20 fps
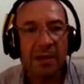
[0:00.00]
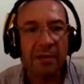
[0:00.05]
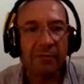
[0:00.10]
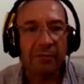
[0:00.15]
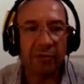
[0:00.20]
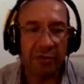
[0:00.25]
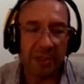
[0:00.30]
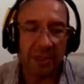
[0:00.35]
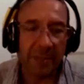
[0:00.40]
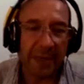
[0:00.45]

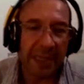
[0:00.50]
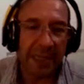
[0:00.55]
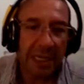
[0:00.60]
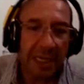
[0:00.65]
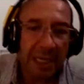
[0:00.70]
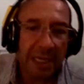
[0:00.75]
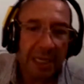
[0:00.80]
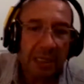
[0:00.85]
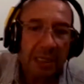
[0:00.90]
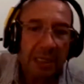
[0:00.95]
from the
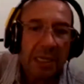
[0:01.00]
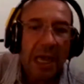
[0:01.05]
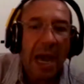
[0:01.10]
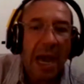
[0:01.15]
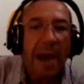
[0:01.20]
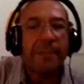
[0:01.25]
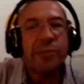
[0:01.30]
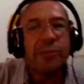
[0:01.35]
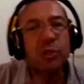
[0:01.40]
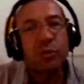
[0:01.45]
beginning
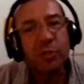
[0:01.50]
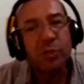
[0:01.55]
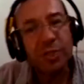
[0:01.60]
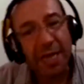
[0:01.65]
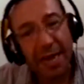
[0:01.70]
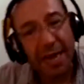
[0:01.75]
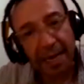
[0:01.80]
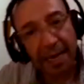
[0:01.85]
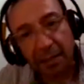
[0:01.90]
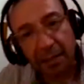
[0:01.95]
up to
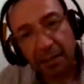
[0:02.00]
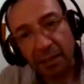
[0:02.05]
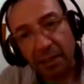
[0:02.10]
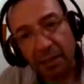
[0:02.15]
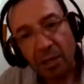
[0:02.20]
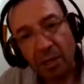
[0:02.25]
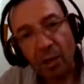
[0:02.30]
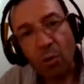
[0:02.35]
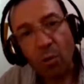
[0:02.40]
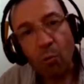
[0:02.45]
the end.
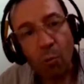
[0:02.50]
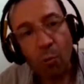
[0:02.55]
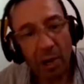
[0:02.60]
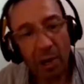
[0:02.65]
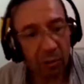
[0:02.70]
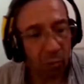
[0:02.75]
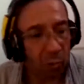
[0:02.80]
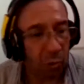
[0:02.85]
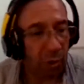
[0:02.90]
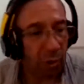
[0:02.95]

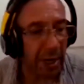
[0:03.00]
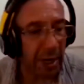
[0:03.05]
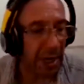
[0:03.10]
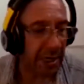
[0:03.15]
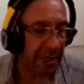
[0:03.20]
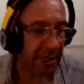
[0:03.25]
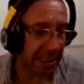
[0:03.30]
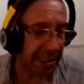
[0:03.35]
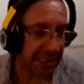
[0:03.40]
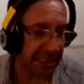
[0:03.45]
When
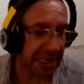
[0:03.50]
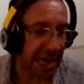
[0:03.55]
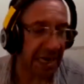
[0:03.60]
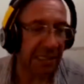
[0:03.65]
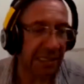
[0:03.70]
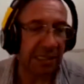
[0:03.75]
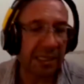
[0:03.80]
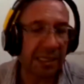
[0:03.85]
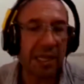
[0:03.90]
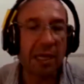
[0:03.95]
we
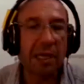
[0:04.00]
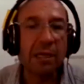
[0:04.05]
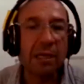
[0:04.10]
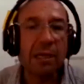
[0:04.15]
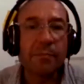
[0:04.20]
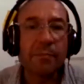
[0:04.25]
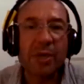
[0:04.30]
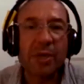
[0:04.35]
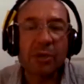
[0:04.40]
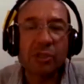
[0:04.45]
started,
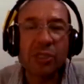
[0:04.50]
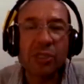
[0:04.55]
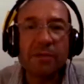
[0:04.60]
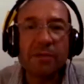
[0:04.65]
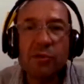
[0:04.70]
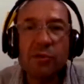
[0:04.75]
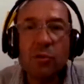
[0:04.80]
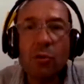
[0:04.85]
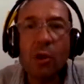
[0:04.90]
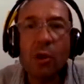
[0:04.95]
because if
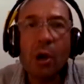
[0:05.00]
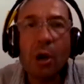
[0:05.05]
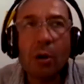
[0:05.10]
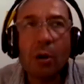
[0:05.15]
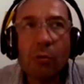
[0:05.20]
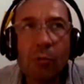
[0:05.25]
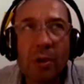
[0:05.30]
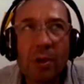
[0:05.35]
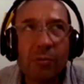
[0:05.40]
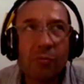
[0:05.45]
you
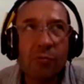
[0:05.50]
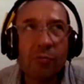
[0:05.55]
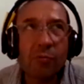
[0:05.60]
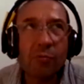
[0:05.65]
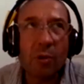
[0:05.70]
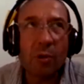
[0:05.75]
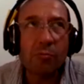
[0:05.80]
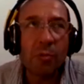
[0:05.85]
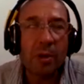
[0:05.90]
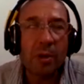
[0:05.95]

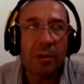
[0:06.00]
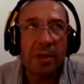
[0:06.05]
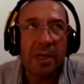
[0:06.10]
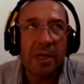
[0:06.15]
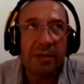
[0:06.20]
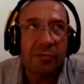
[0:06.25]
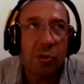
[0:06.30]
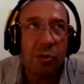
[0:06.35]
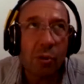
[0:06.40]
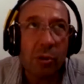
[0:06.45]

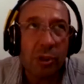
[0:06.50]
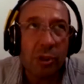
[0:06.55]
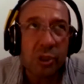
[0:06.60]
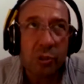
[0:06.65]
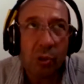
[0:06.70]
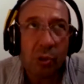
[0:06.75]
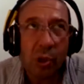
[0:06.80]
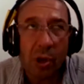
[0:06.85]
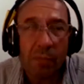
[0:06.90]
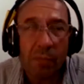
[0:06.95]
go
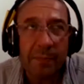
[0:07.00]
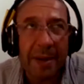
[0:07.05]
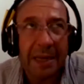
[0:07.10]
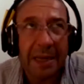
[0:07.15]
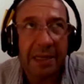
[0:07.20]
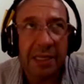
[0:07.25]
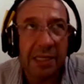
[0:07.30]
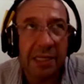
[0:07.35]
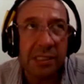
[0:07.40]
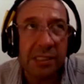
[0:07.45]
to
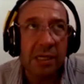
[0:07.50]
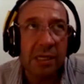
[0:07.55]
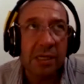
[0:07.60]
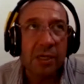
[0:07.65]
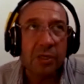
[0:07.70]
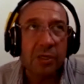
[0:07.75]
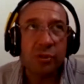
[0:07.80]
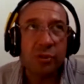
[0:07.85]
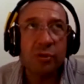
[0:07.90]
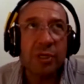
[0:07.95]
companies,
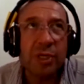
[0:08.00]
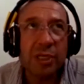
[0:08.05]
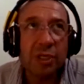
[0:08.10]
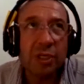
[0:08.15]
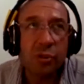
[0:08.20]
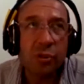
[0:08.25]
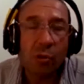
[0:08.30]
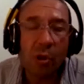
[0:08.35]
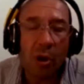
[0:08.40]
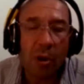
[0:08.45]
you need
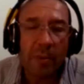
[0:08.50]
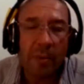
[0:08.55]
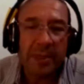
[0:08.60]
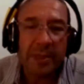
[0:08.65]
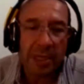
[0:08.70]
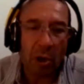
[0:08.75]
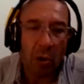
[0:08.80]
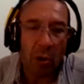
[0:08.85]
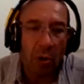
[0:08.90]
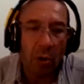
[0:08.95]
to cover
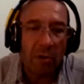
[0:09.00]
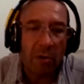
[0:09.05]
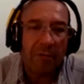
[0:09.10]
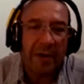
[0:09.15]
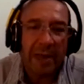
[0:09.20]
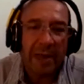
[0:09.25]
the whole